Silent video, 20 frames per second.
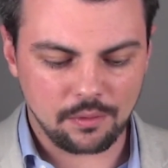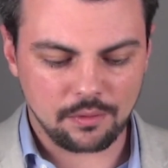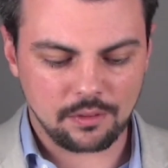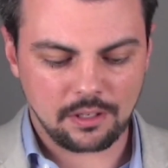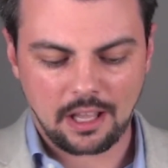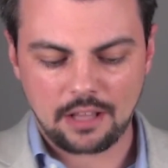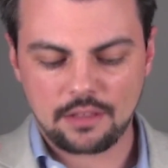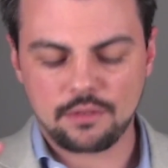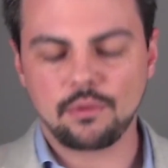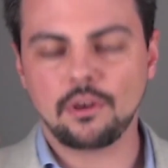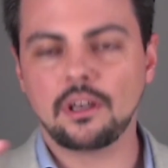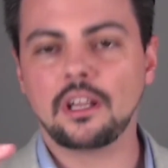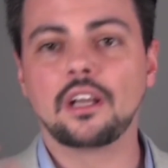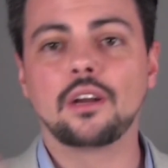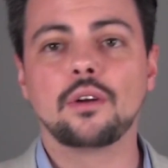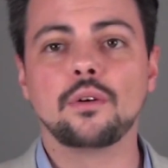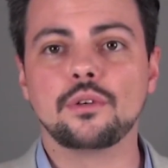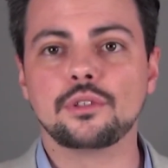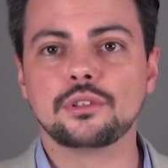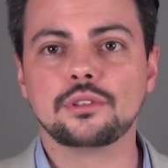get really
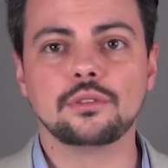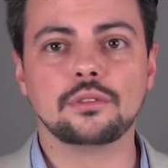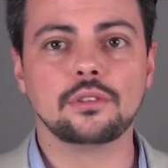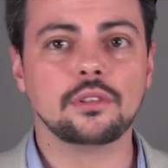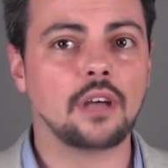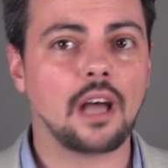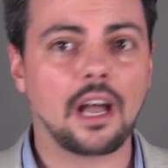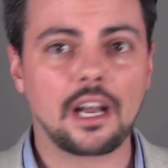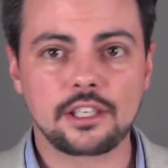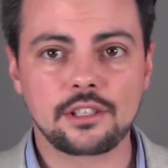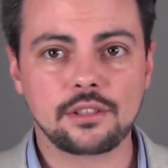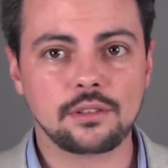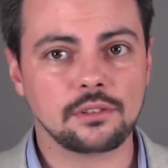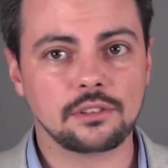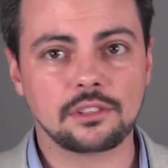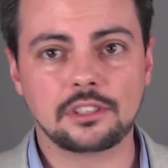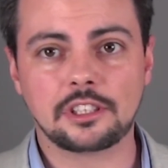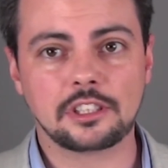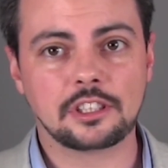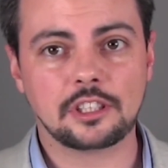close to the
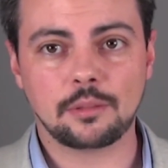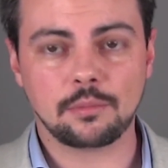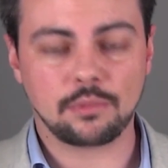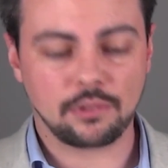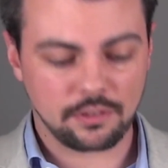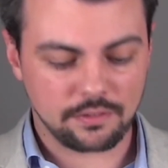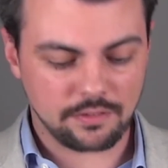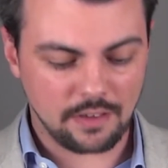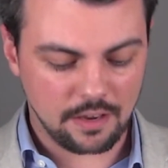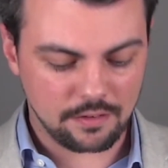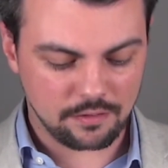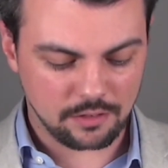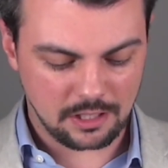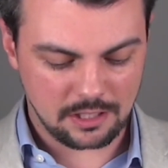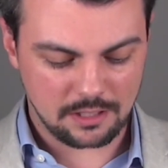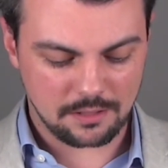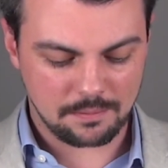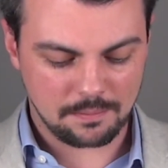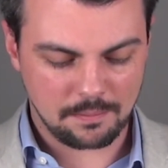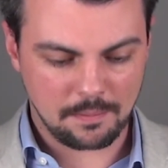actual 16.5%
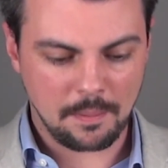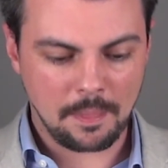rate.